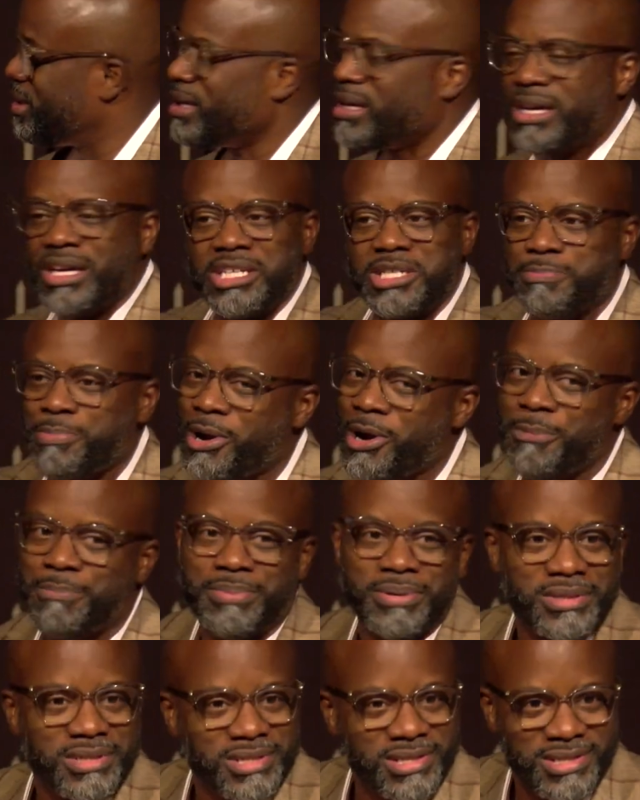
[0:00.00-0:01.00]
his
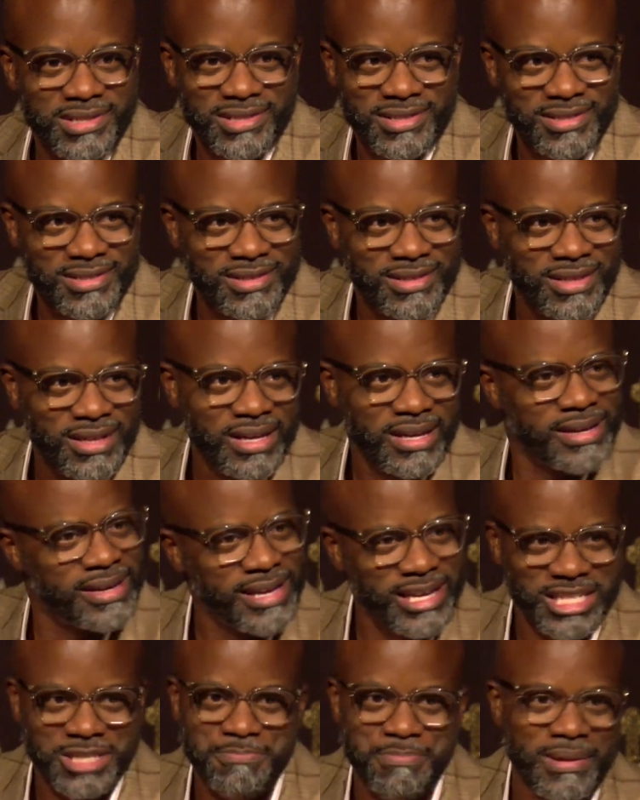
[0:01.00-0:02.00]
purpose,
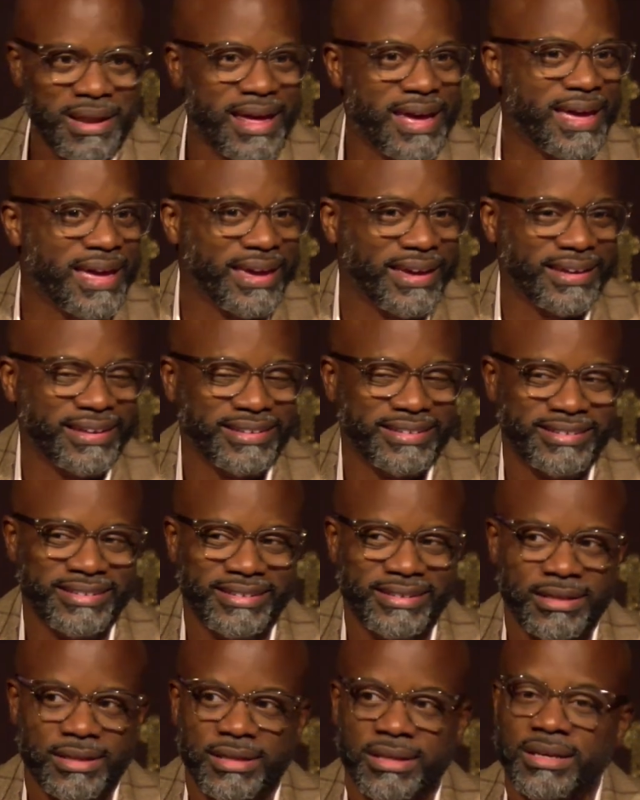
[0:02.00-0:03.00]
his plan,
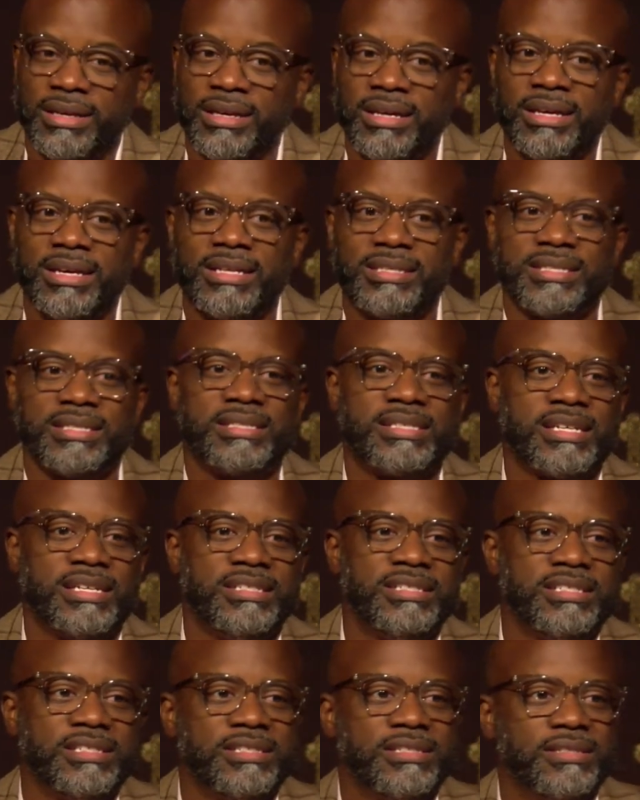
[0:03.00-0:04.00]
his
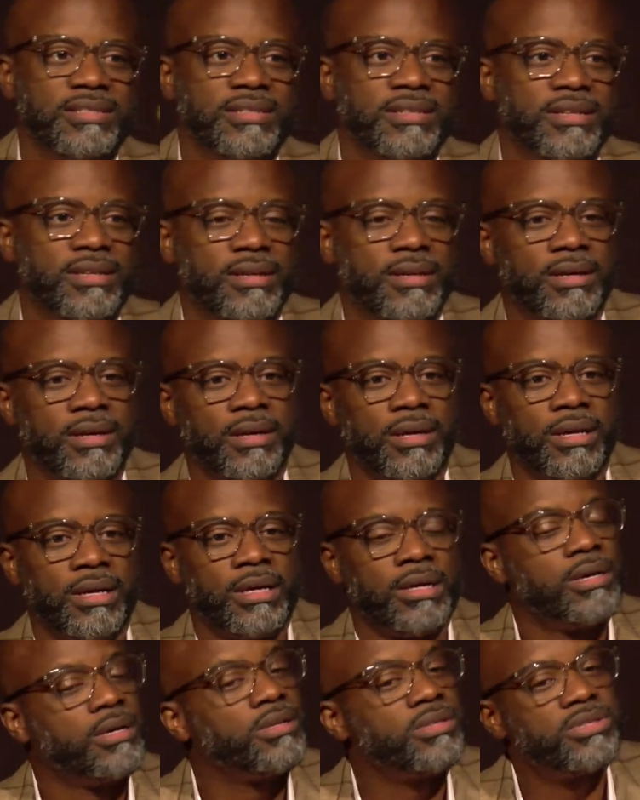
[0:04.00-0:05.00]
intention.
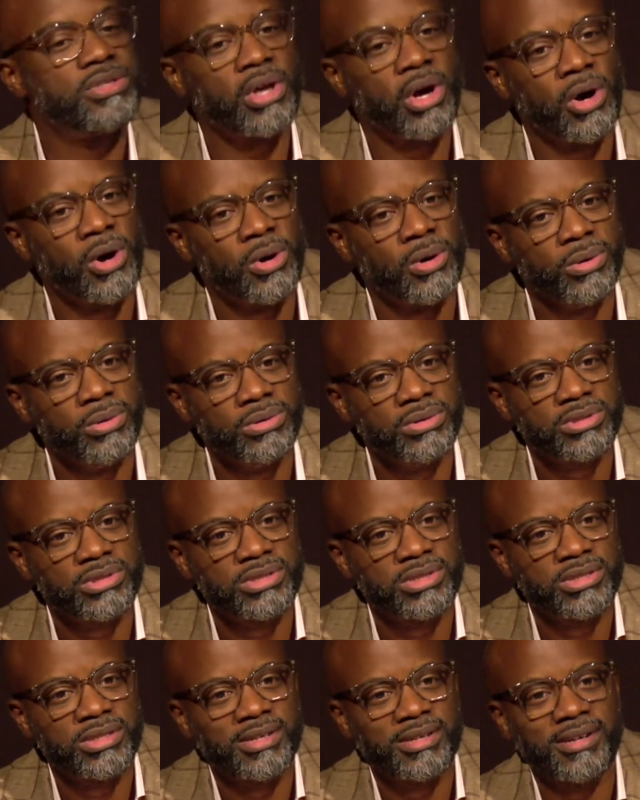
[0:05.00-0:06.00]
Don't
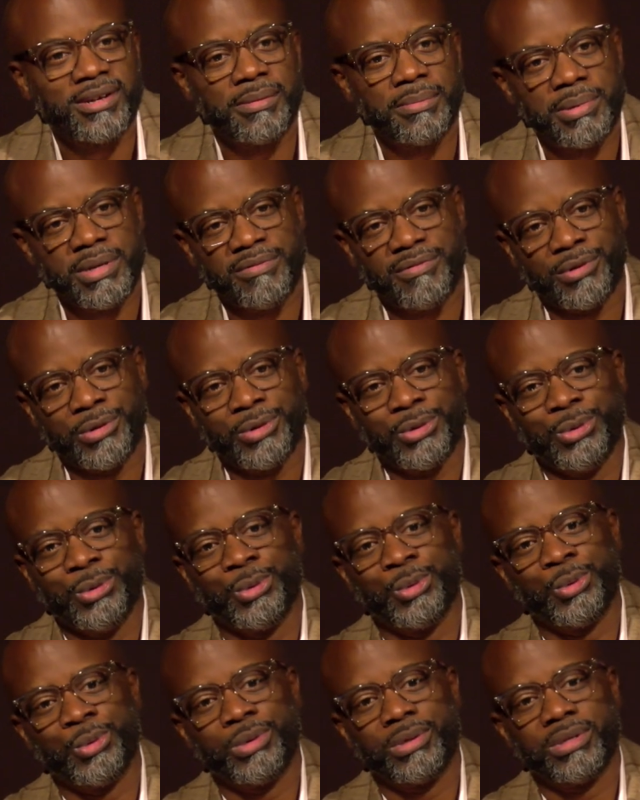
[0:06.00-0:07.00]
be
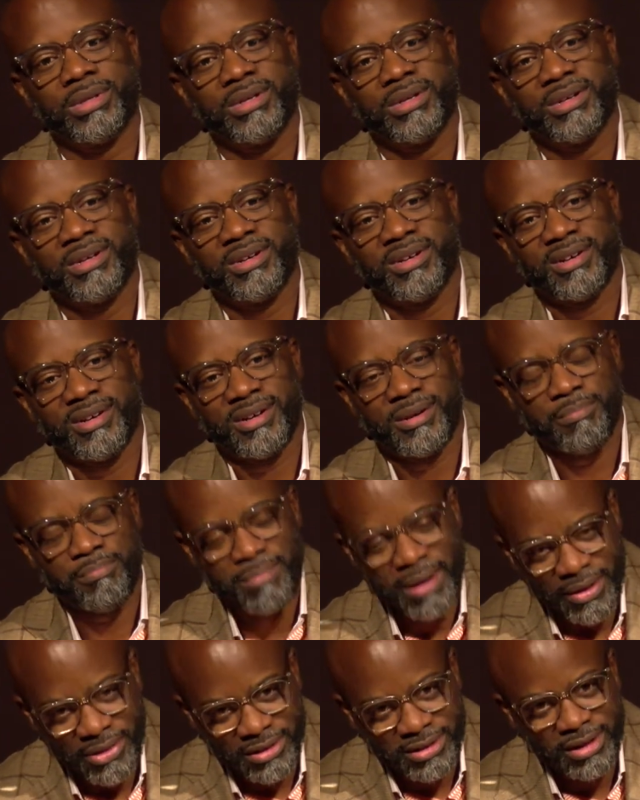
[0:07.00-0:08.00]
ruled
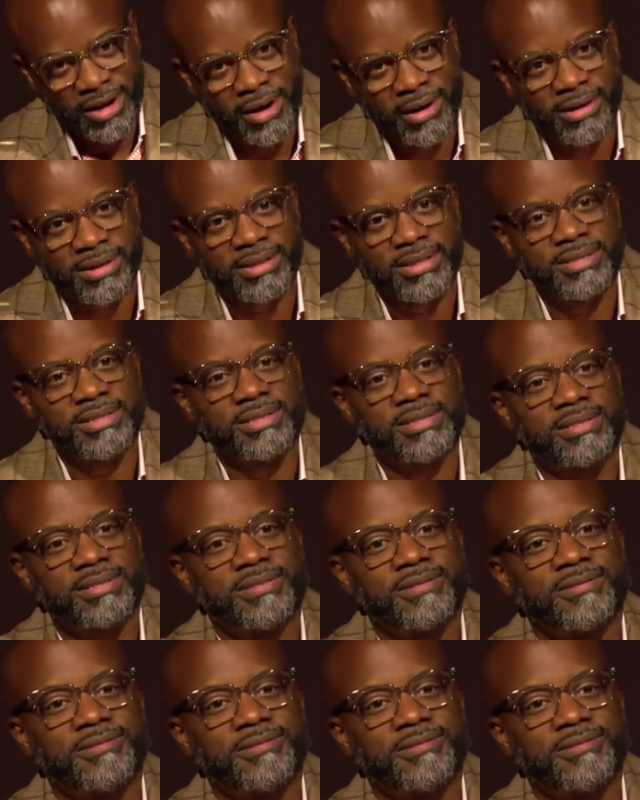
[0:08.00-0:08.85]
by the darkness.